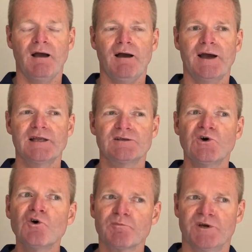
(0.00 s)
And it
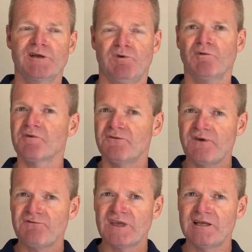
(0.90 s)
took me probably
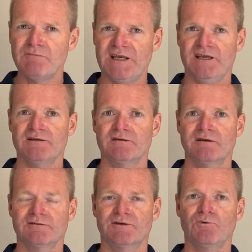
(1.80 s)
15 minutes
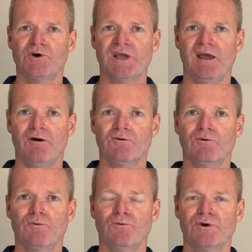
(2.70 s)
to work out
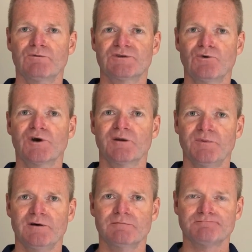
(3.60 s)
what he was talking
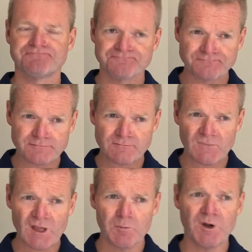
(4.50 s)
about.
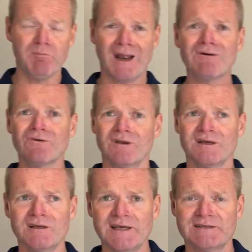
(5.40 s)
But
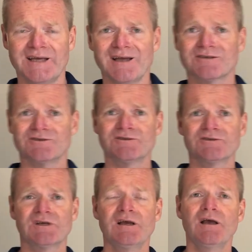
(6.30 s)
apparently in Texas,
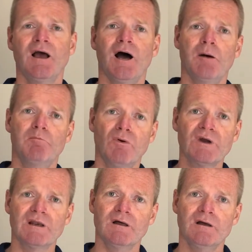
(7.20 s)
a
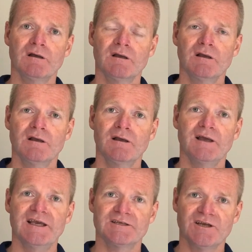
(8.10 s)
boiler
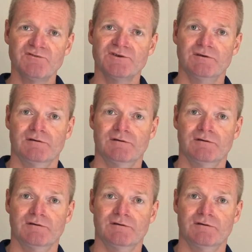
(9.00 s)
is an oven.